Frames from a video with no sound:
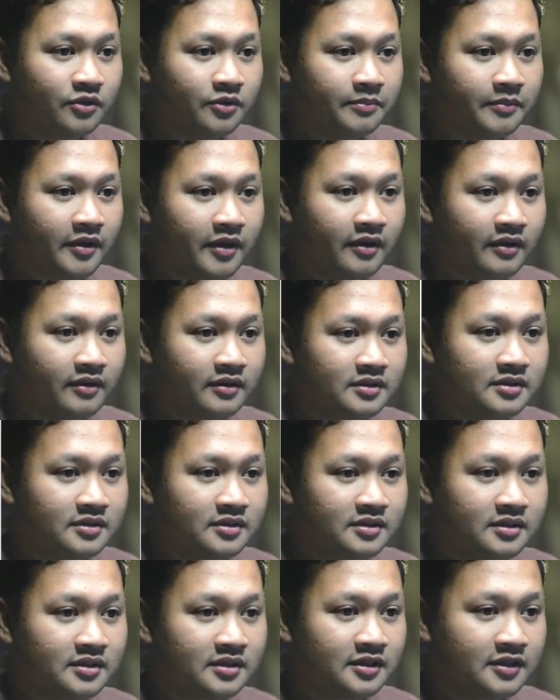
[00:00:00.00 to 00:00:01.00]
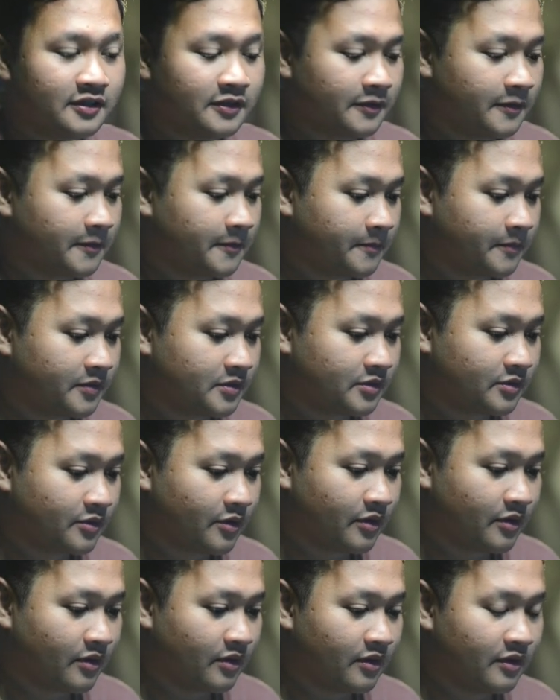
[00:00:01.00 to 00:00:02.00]
better see what's
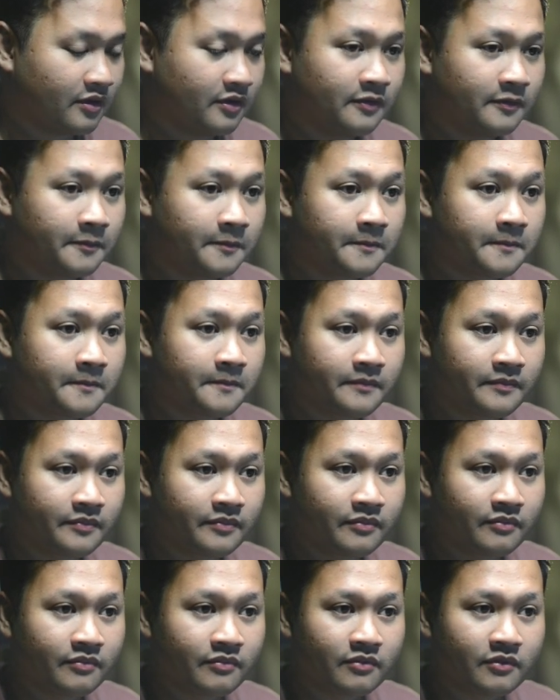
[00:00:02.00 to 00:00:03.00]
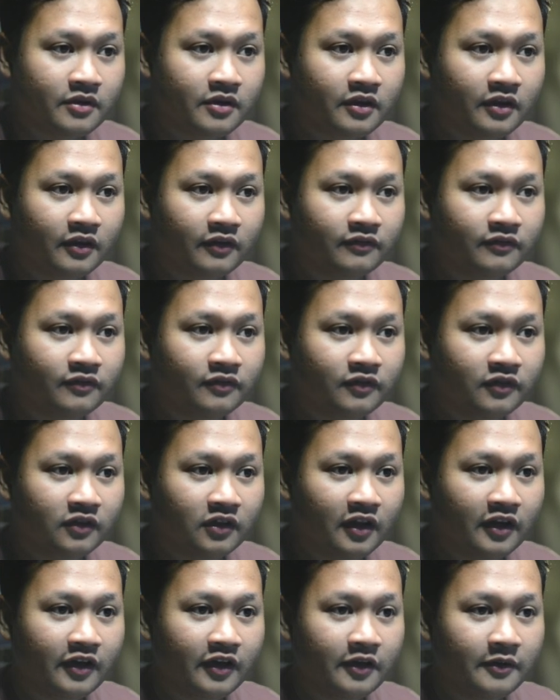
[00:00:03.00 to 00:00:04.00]
going on. Can
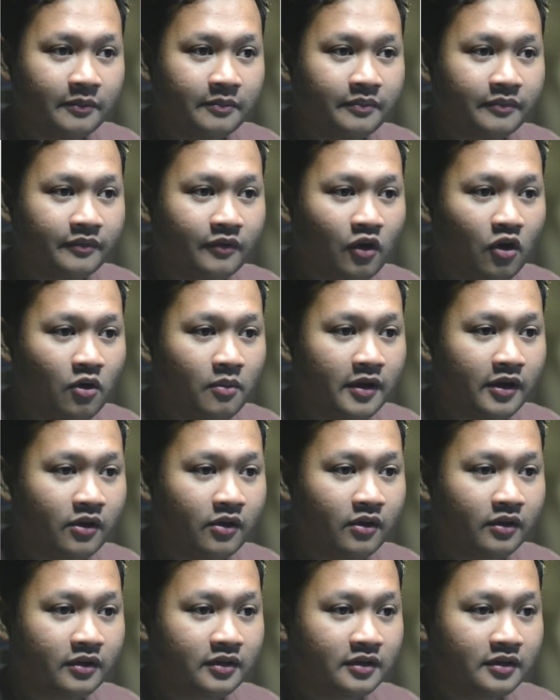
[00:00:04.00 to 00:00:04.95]
sleep. Oh my god.